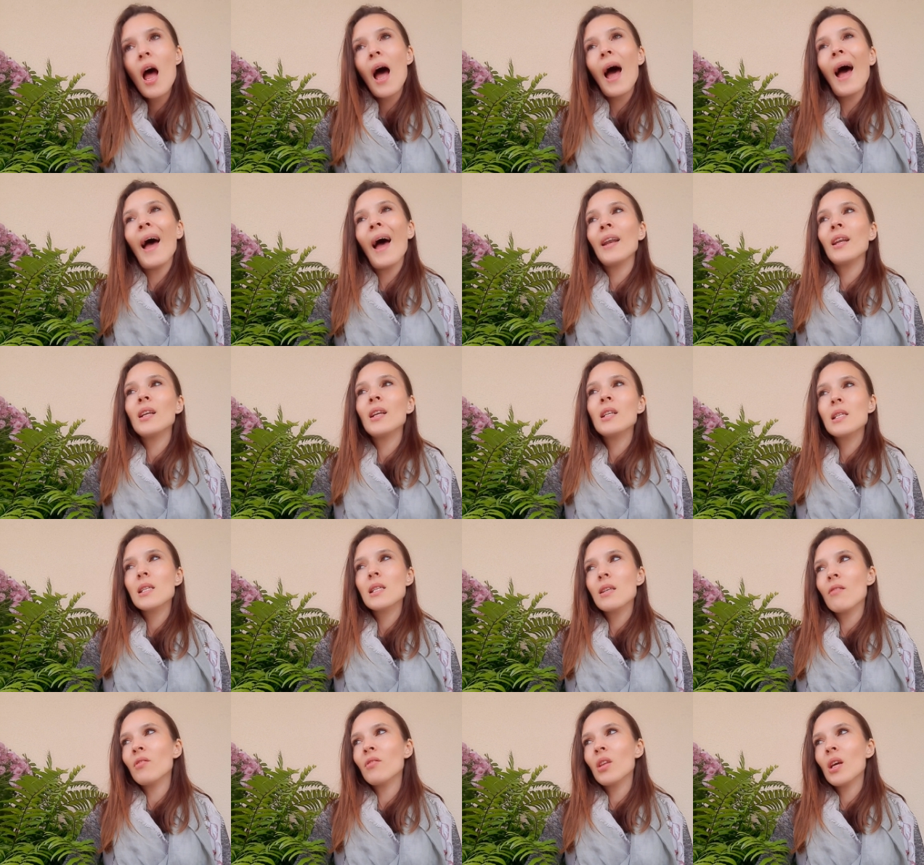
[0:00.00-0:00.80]
And it's
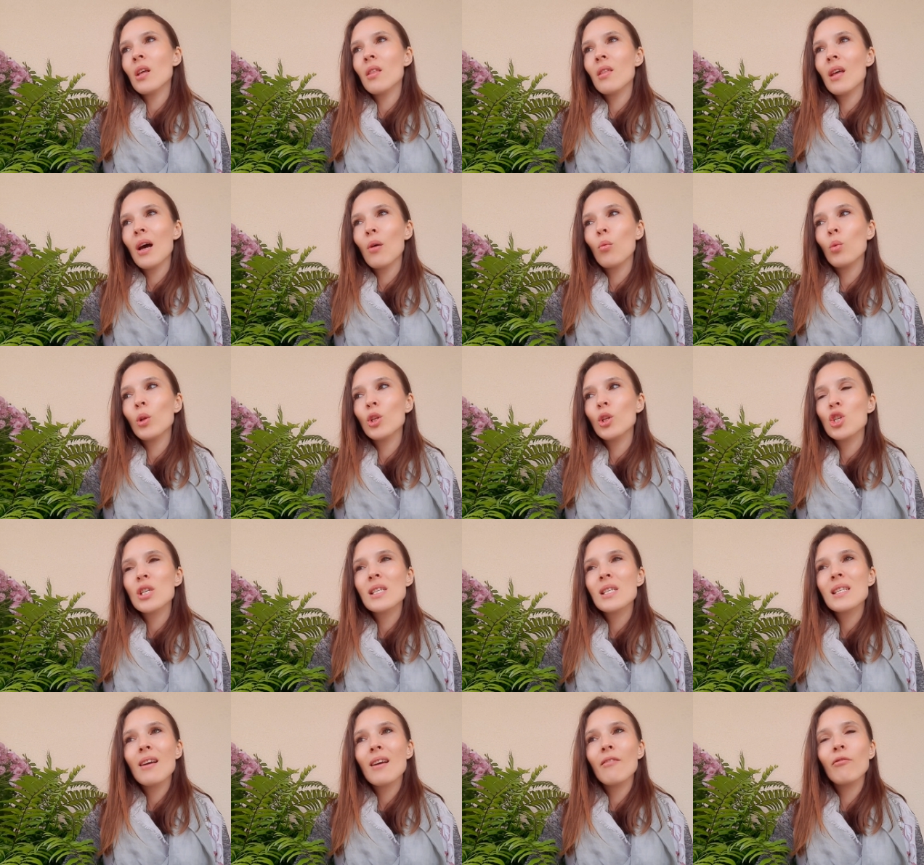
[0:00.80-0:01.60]
something that will
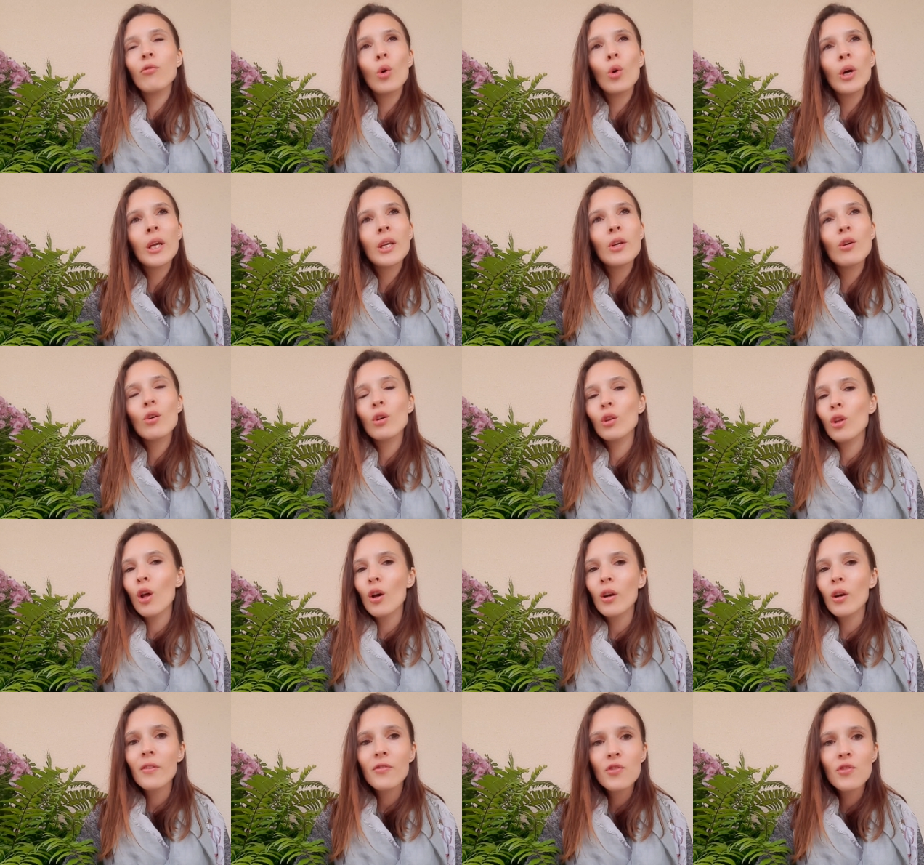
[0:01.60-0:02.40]
just avoid you a
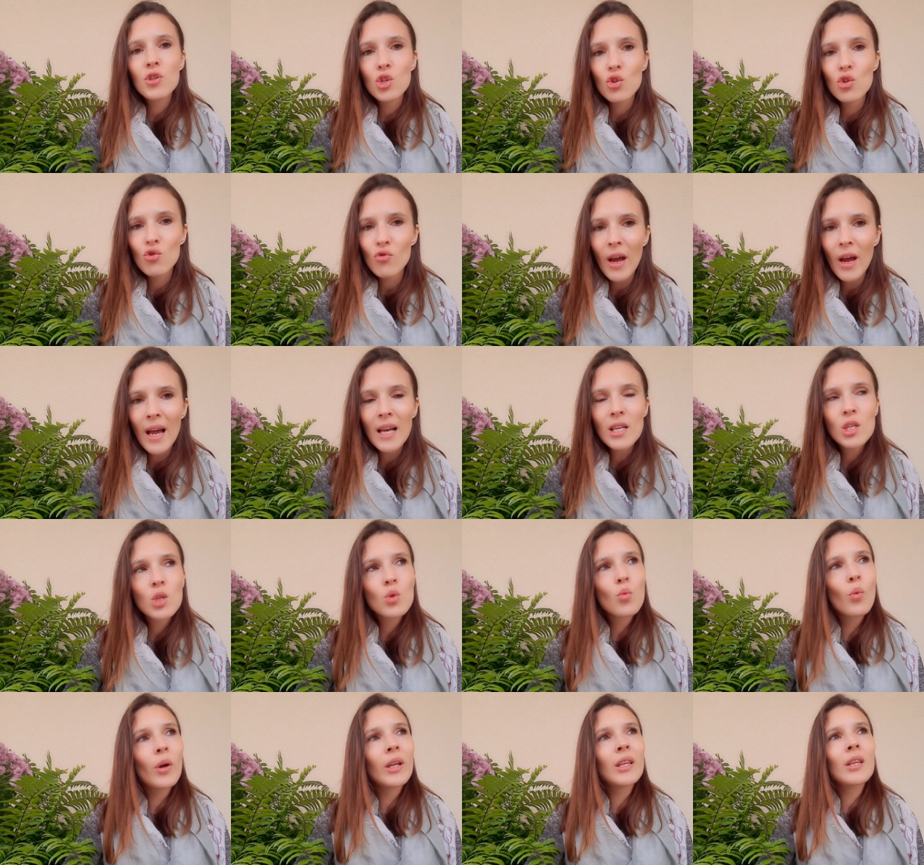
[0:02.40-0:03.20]
lot of
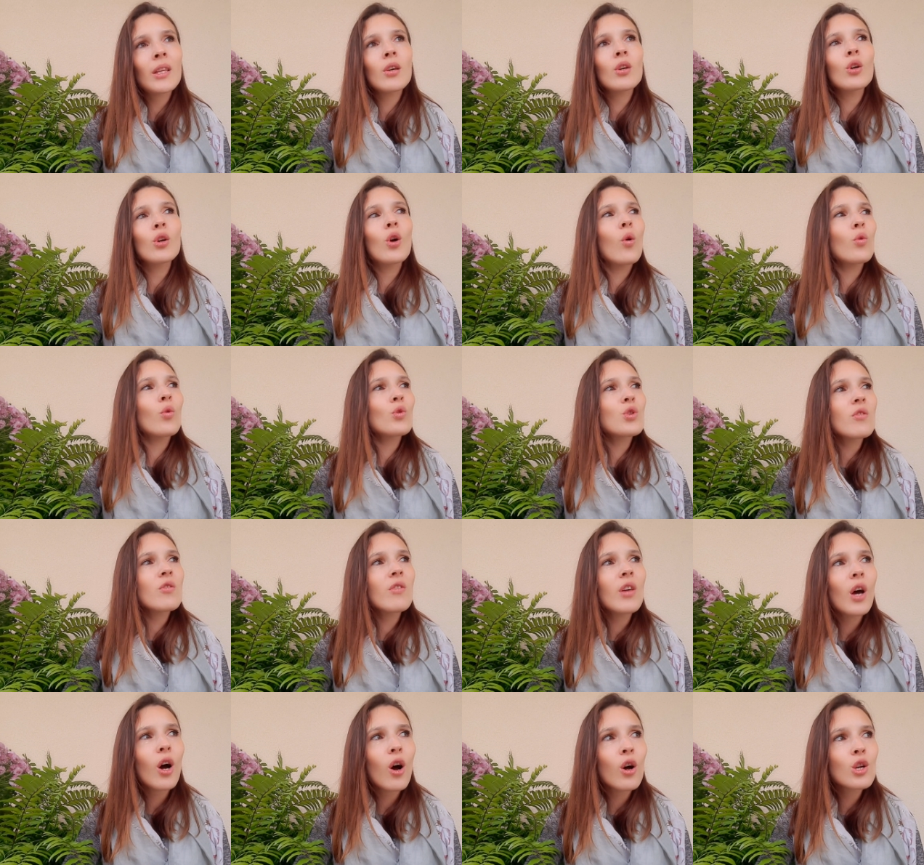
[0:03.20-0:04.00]
stress when you go to
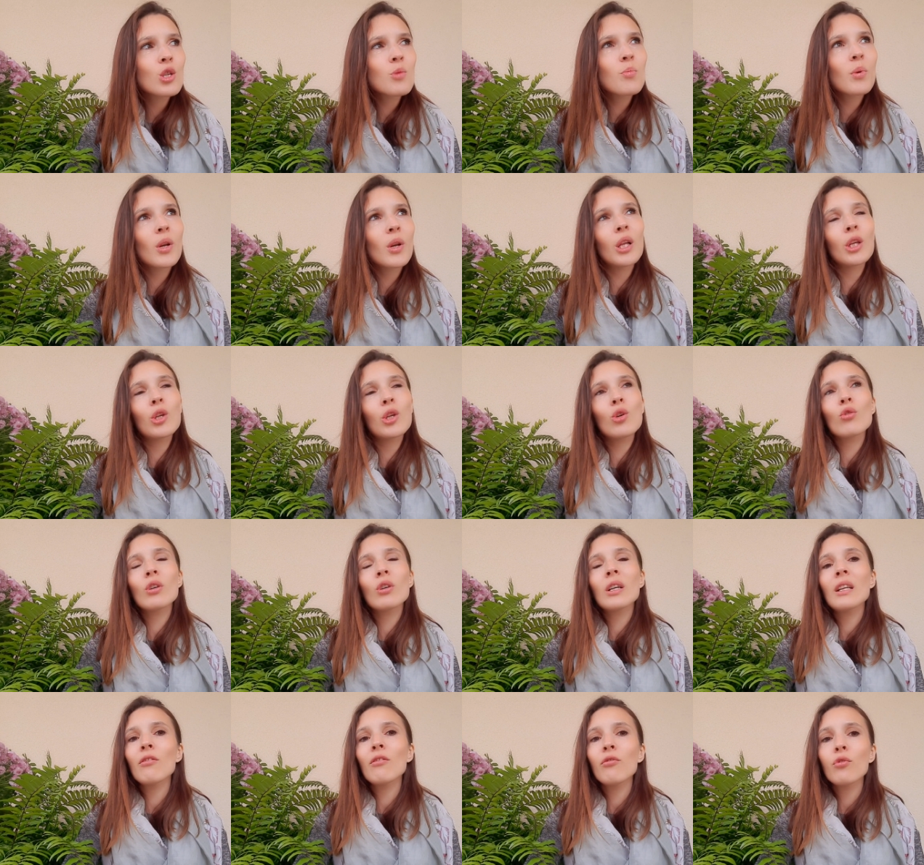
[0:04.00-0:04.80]
the hospital.
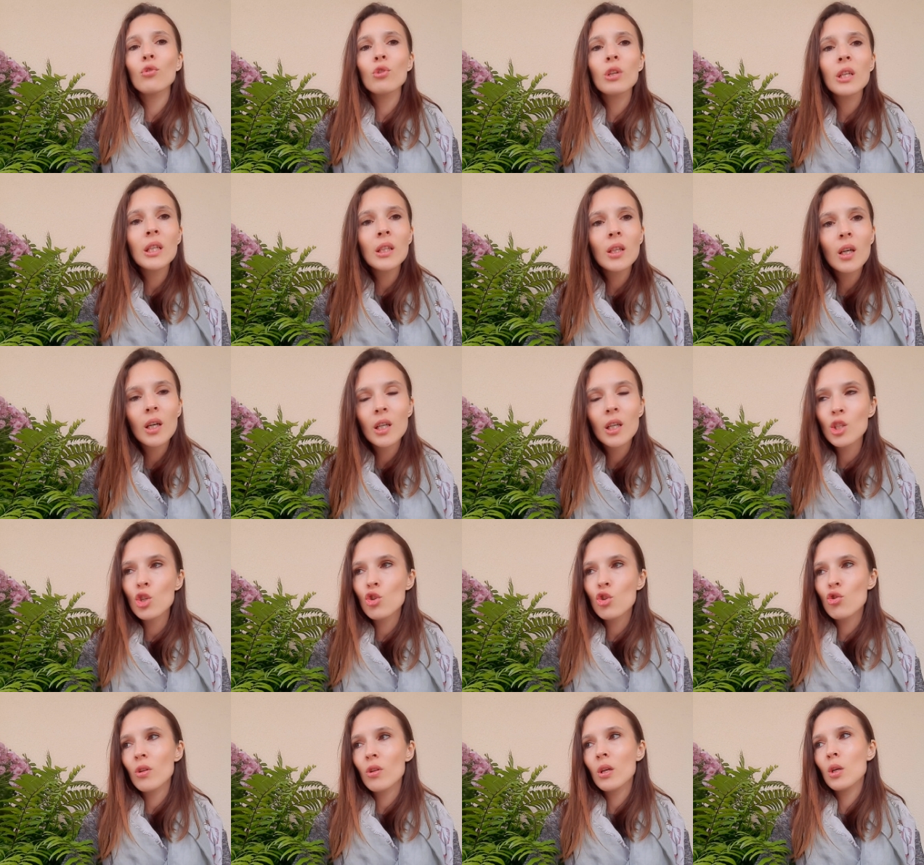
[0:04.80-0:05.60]
You're in a foreign
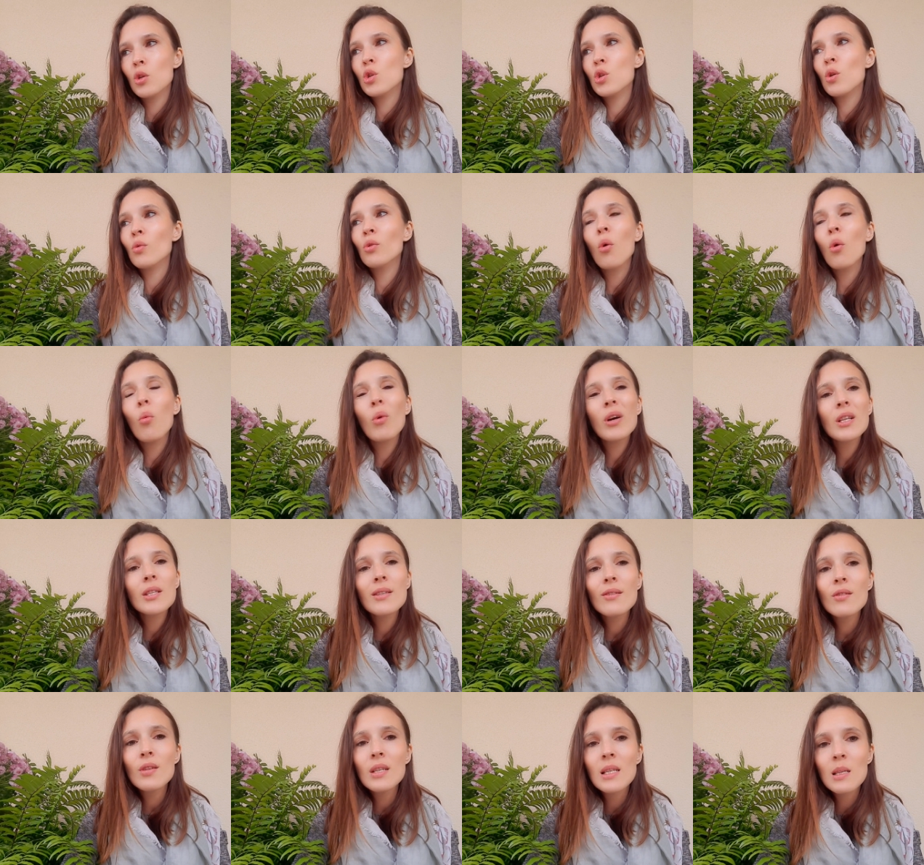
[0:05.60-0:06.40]
country, you don't know what
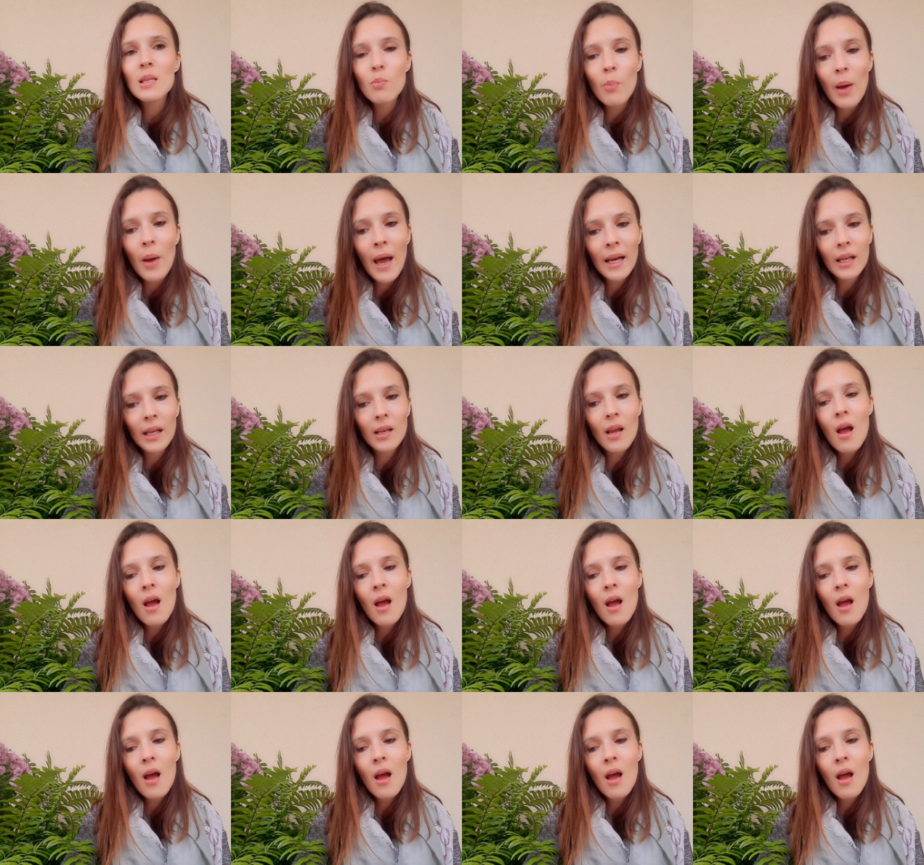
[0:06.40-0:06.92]
to expect.